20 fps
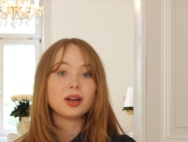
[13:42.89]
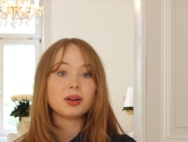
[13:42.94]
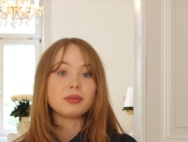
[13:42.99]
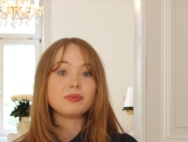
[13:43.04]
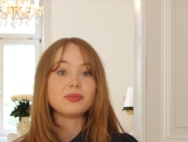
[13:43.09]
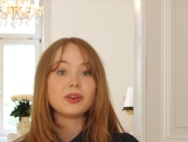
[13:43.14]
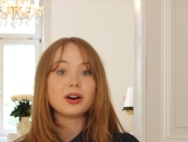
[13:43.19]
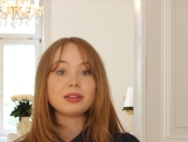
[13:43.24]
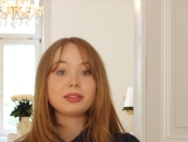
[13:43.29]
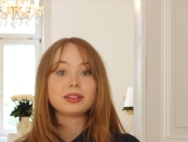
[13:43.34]

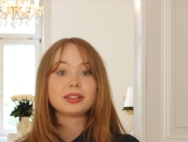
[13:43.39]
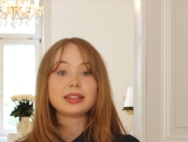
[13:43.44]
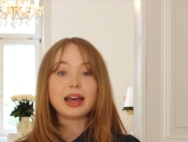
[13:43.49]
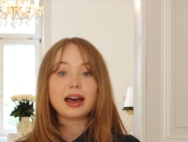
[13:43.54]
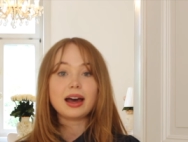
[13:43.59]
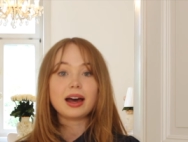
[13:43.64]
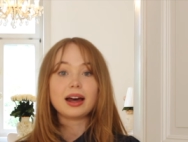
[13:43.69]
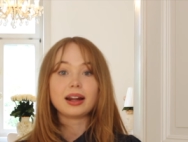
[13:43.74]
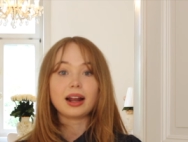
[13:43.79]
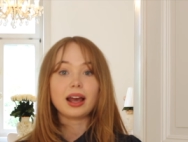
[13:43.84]
Without
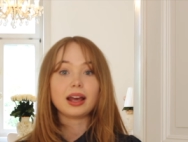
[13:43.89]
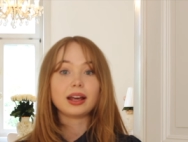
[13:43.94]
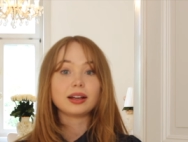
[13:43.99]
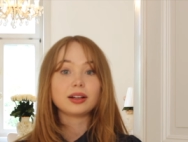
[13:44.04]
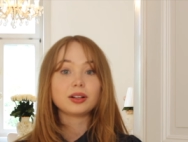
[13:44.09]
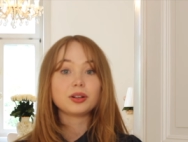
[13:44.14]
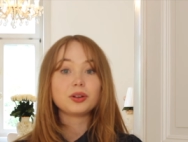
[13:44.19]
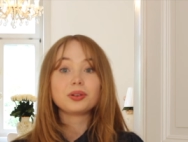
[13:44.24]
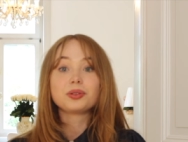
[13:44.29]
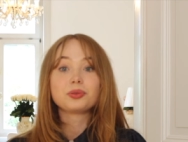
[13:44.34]
that, I
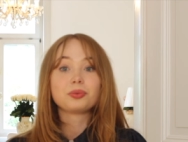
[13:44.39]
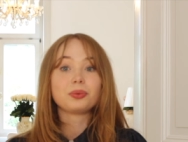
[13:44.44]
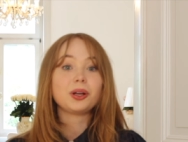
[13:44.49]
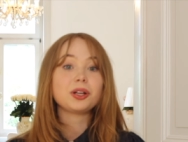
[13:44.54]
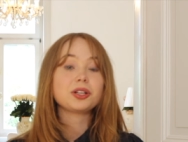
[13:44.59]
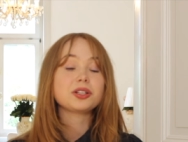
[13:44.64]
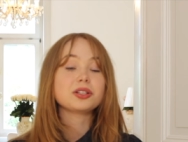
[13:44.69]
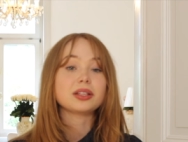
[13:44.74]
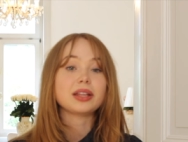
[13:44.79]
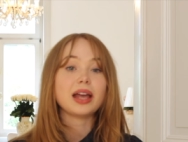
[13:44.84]
couldn't
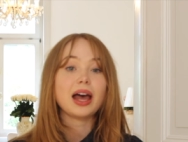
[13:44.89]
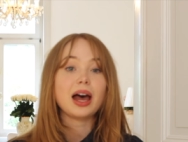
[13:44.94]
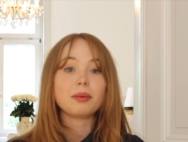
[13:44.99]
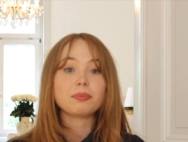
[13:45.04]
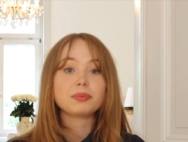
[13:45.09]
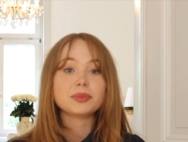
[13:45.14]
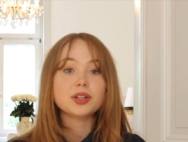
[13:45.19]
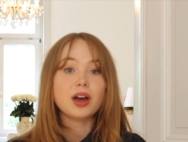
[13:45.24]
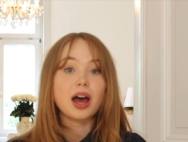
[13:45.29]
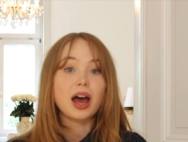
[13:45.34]
reach the
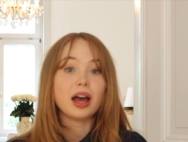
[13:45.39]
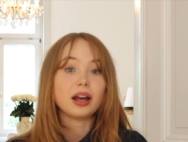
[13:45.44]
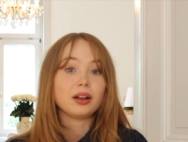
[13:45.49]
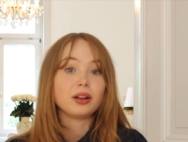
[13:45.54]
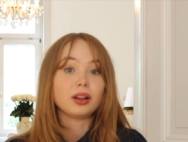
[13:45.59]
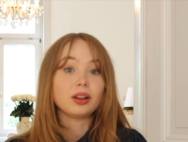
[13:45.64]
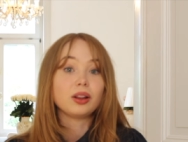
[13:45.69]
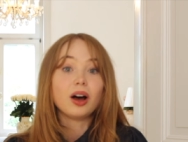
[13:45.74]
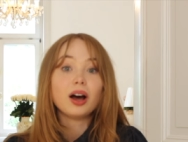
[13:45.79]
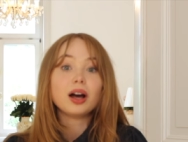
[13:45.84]
depth I
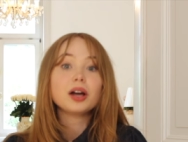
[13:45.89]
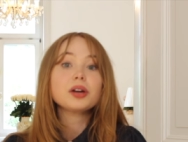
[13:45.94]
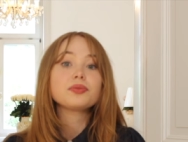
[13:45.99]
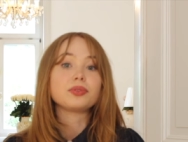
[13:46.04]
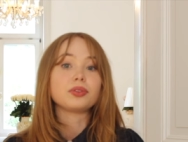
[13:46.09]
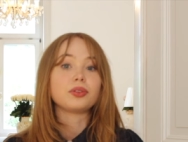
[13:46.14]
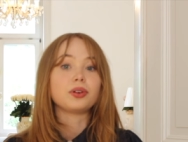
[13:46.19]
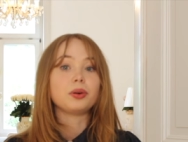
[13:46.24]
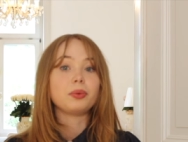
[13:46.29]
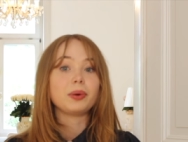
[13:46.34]
long
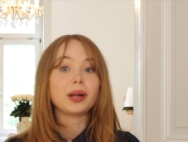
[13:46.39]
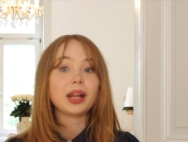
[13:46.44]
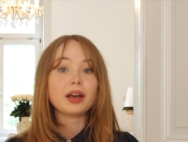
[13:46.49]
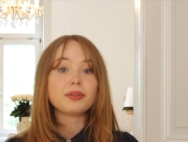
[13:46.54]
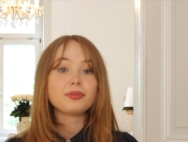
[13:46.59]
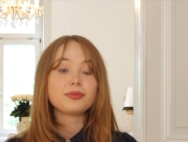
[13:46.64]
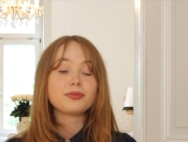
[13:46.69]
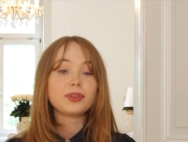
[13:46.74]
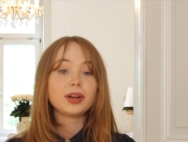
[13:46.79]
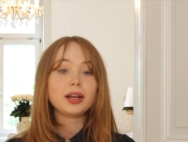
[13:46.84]
for. When I
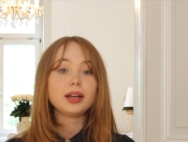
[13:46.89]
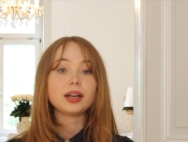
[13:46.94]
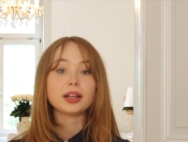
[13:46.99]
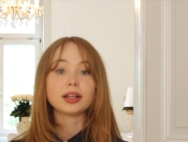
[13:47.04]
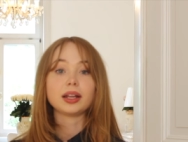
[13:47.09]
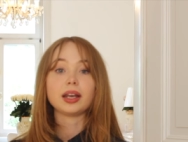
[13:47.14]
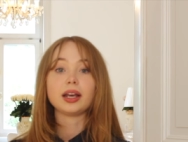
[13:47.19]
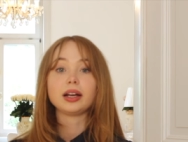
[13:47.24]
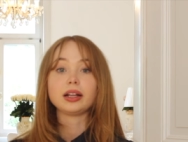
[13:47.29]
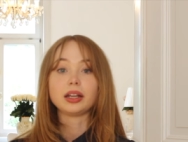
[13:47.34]
think
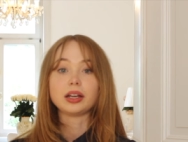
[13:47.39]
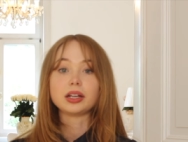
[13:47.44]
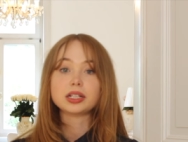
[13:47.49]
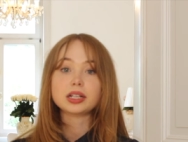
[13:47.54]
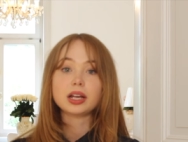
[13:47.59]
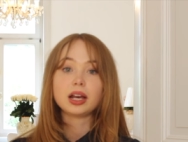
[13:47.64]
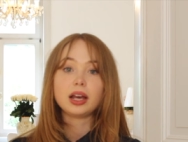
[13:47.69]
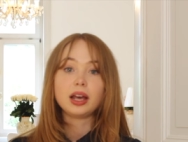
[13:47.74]
in English,